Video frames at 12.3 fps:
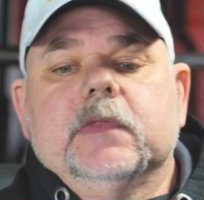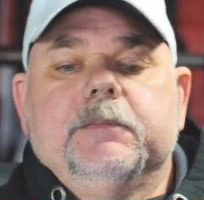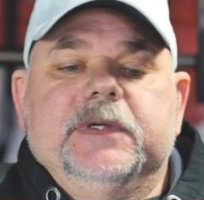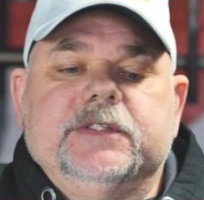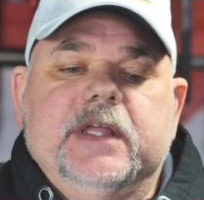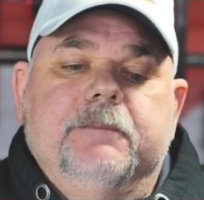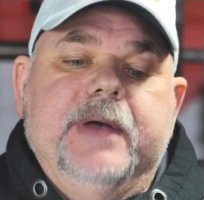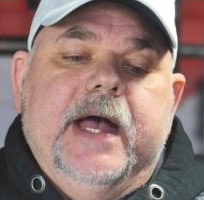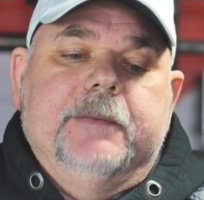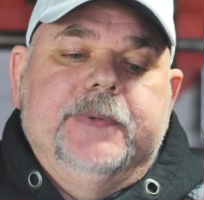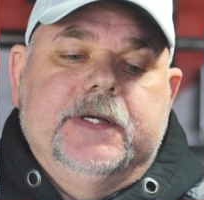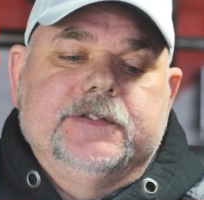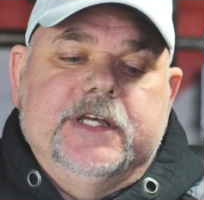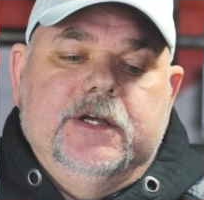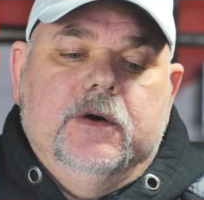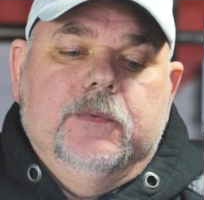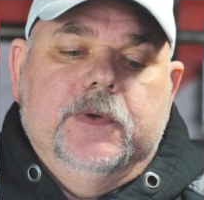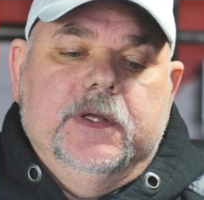let me step back because
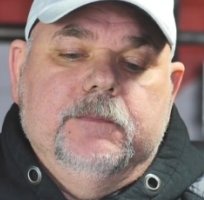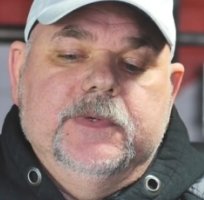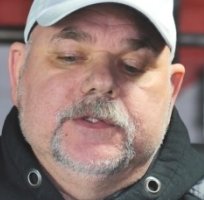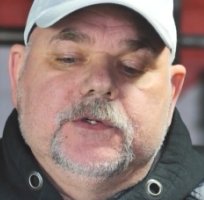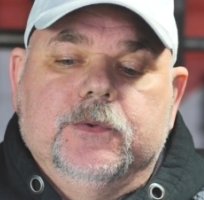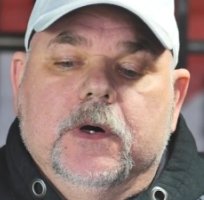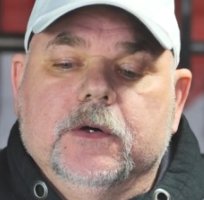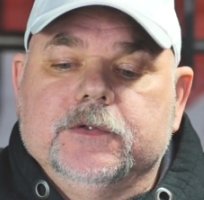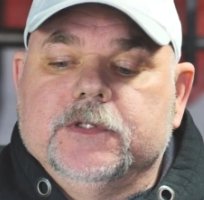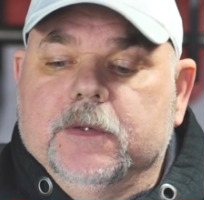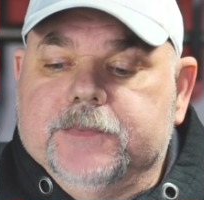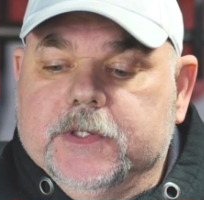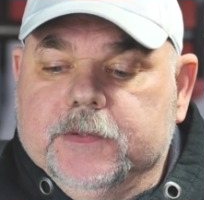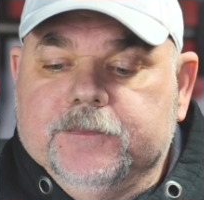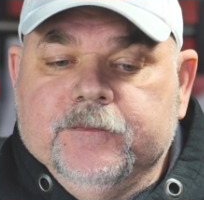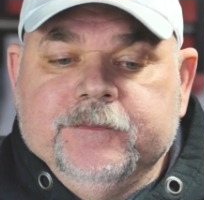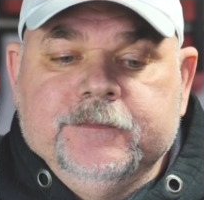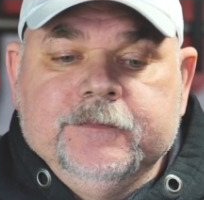I don't want to misquote something.